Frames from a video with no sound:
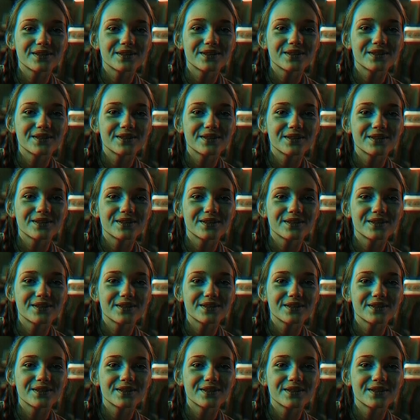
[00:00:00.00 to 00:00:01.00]

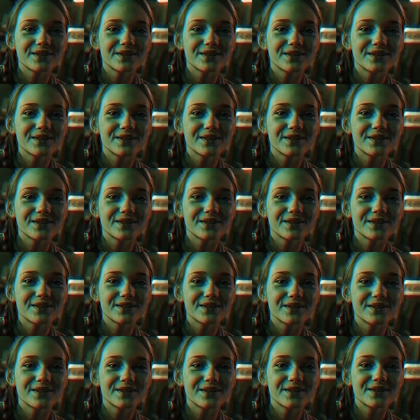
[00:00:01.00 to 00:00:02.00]

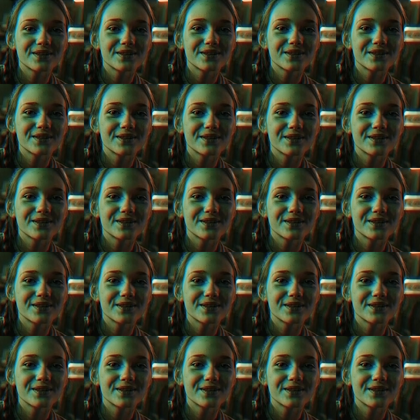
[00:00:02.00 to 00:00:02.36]
(silence)